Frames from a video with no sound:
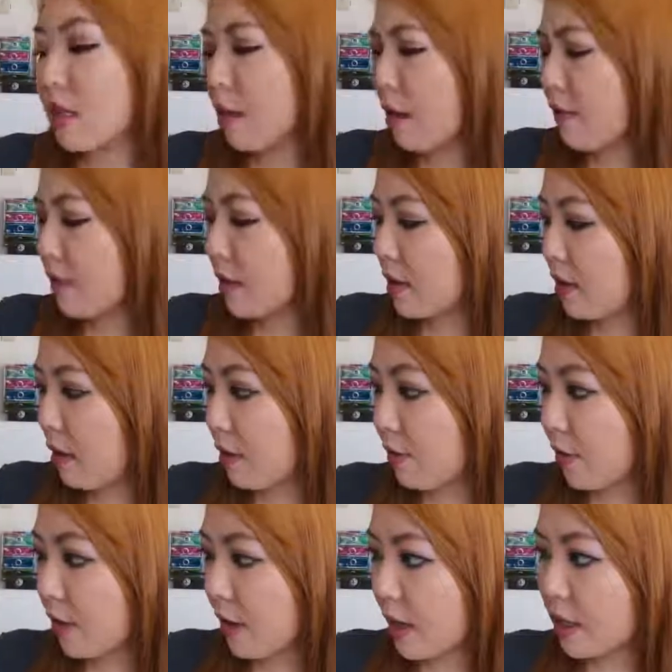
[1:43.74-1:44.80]
Sorry if this is hard
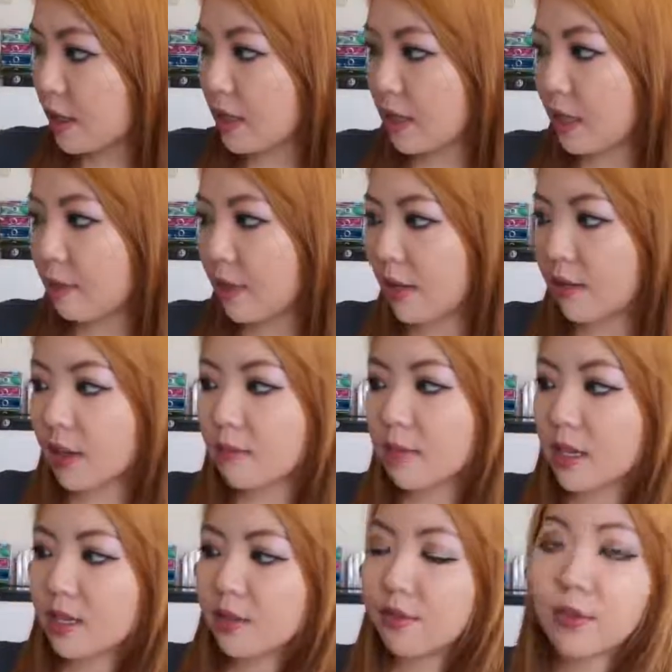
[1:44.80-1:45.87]
for you guys to see, but I've got
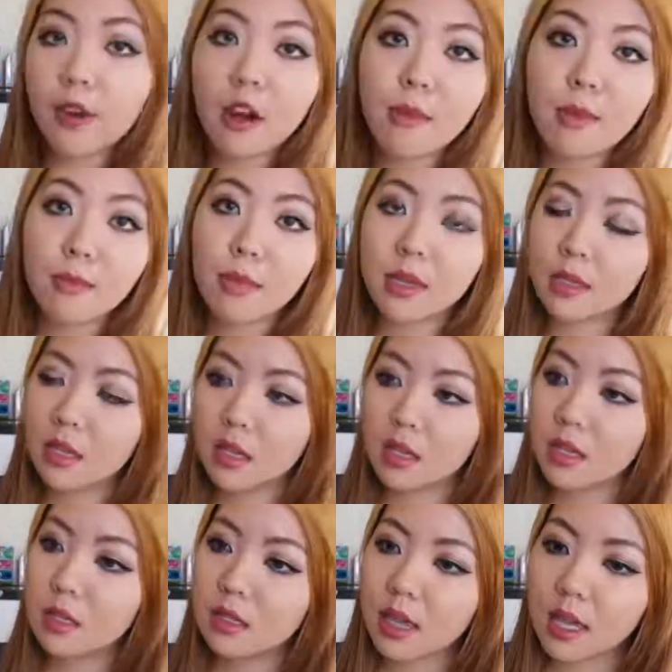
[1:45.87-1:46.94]
my Safari, my
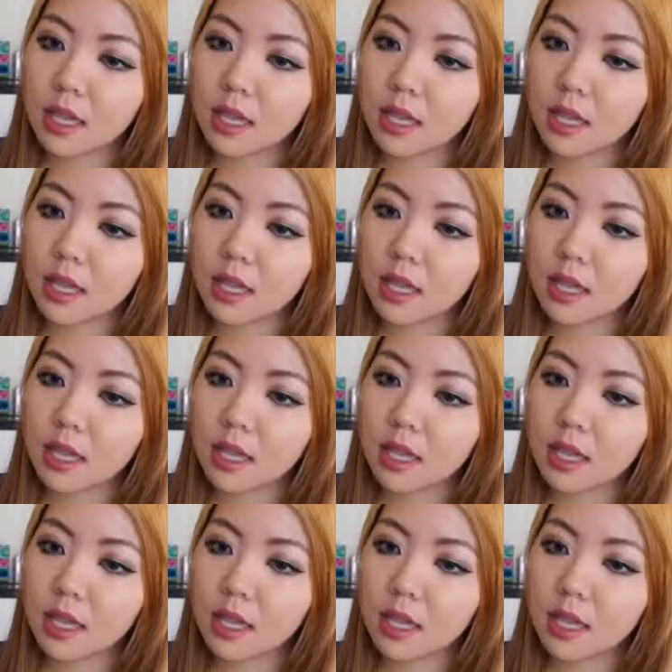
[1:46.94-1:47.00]
messages,